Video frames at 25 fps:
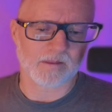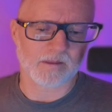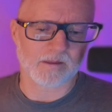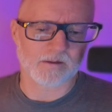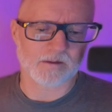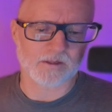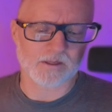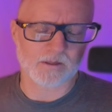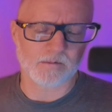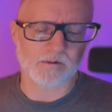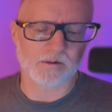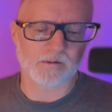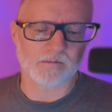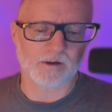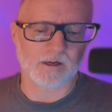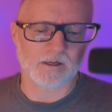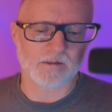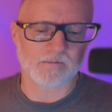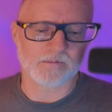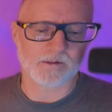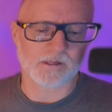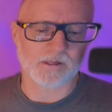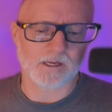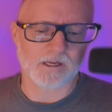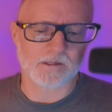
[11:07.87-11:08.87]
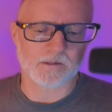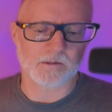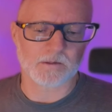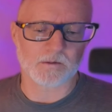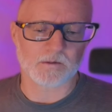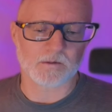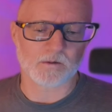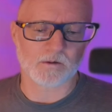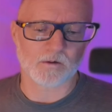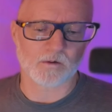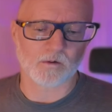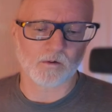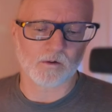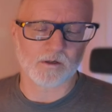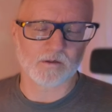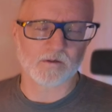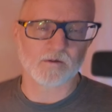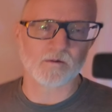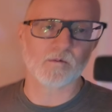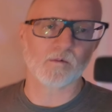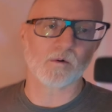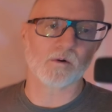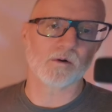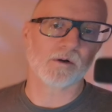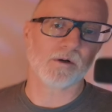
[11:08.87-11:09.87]
some of the modifications are going
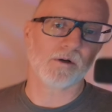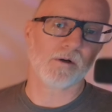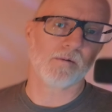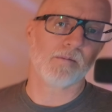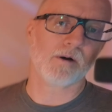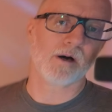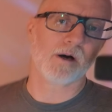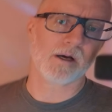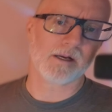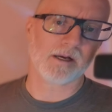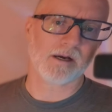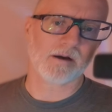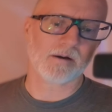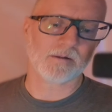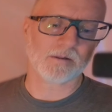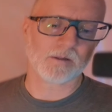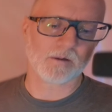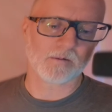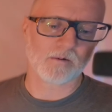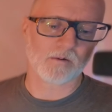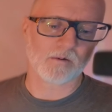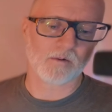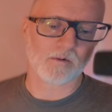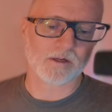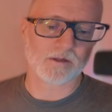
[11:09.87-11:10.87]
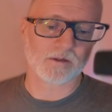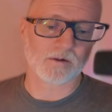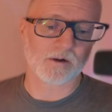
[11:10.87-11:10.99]
to work your body out in different ways.